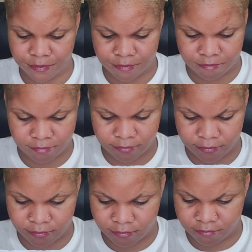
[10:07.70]

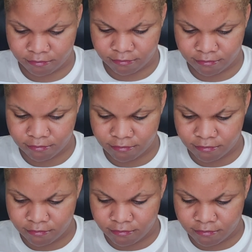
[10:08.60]

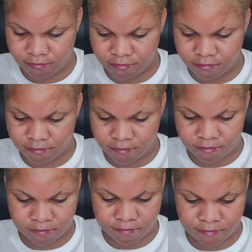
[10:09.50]

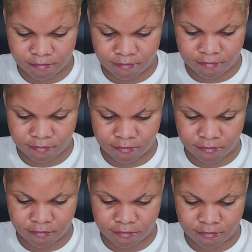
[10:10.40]

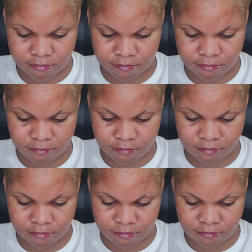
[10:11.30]

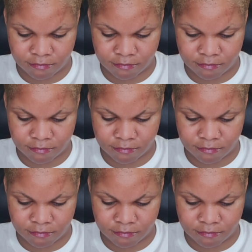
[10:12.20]
No one is speaking in this clip.